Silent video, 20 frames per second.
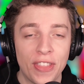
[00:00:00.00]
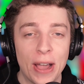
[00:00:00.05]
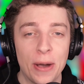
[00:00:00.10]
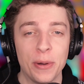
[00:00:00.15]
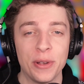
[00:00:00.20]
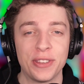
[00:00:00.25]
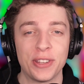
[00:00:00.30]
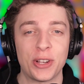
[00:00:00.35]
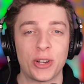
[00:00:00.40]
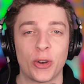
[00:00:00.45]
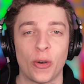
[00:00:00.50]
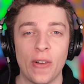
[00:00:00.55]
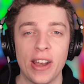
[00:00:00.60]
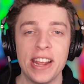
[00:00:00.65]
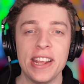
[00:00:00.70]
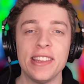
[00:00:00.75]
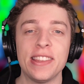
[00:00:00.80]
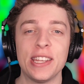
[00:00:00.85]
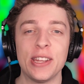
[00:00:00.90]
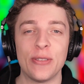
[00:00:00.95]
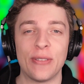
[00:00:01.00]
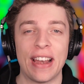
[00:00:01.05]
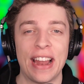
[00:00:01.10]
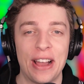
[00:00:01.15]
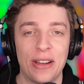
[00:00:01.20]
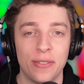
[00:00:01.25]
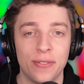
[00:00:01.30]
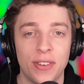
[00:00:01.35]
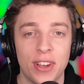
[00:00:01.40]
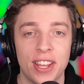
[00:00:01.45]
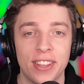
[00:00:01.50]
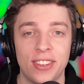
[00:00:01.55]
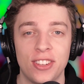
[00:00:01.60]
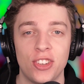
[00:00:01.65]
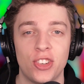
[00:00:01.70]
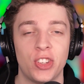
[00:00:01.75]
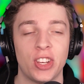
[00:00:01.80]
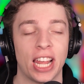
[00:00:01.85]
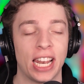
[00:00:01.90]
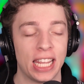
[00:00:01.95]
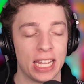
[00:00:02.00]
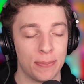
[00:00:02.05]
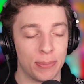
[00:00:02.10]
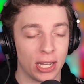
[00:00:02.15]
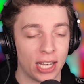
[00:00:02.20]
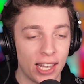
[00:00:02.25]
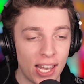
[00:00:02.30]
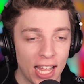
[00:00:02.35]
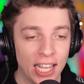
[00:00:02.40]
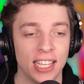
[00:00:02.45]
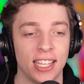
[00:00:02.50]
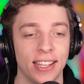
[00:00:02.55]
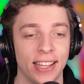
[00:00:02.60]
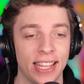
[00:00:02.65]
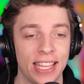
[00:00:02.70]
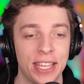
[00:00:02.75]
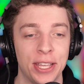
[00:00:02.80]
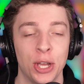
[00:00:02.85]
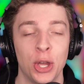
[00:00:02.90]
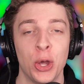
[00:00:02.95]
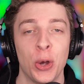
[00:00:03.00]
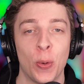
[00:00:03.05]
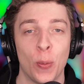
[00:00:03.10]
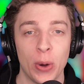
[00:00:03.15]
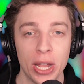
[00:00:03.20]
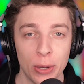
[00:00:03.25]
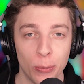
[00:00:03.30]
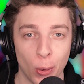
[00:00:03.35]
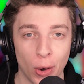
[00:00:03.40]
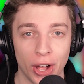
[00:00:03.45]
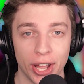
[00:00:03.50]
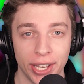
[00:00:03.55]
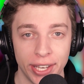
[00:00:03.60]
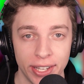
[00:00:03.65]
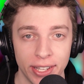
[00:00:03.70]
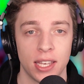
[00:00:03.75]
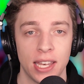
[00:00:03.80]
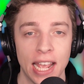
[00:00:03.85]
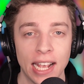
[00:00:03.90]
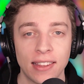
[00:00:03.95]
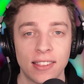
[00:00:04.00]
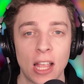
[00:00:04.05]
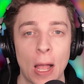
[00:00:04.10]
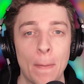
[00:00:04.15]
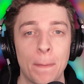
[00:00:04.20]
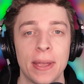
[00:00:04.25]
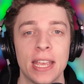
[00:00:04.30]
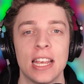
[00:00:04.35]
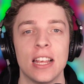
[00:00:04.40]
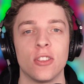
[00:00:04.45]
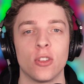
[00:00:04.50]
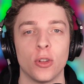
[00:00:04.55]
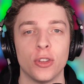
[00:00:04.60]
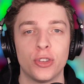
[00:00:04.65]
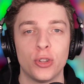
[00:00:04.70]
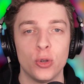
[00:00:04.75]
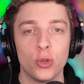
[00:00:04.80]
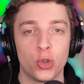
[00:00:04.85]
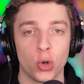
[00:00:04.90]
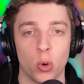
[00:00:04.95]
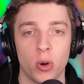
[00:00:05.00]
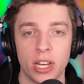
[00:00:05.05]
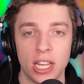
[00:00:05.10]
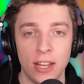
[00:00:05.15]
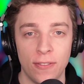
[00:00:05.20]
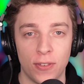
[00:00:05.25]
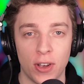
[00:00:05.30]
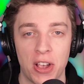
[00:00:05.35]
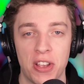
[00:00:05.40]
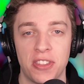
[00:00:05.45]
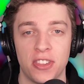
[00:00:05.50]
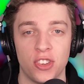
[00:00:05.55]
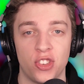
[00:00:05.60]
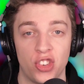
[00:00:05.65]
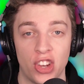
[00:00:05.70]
that was a crazy round versus Jelly, but luckily we won. Next up is on to Jordy versus